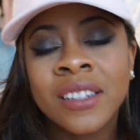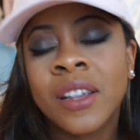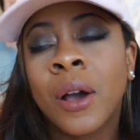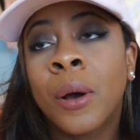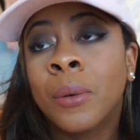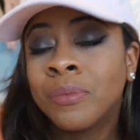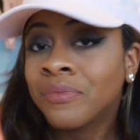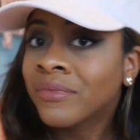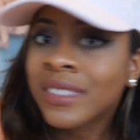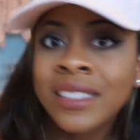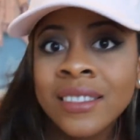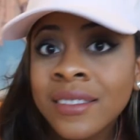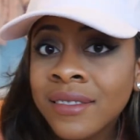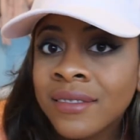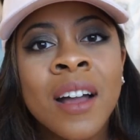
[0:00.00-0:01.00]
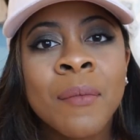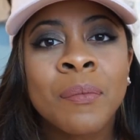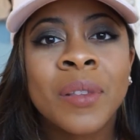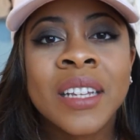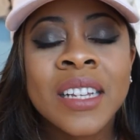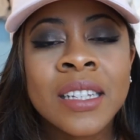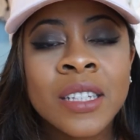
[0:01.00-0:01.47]
So
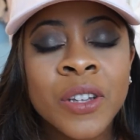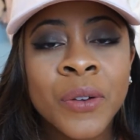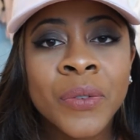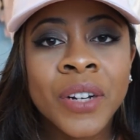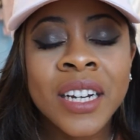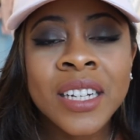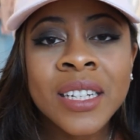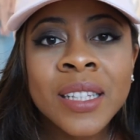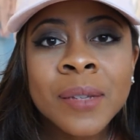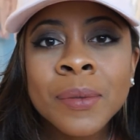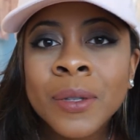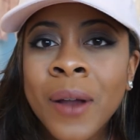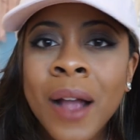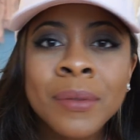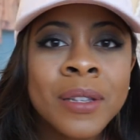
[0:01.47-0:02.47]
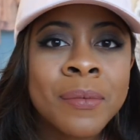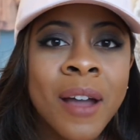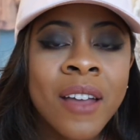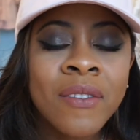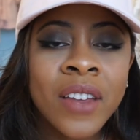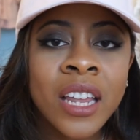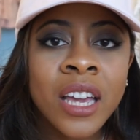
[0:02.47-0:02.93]
please don't forget to subscribe to
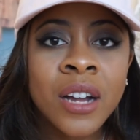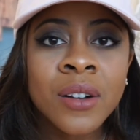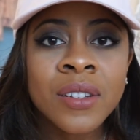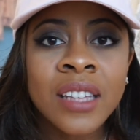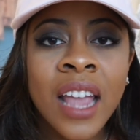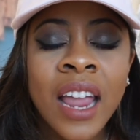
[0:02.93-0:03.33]
my videos.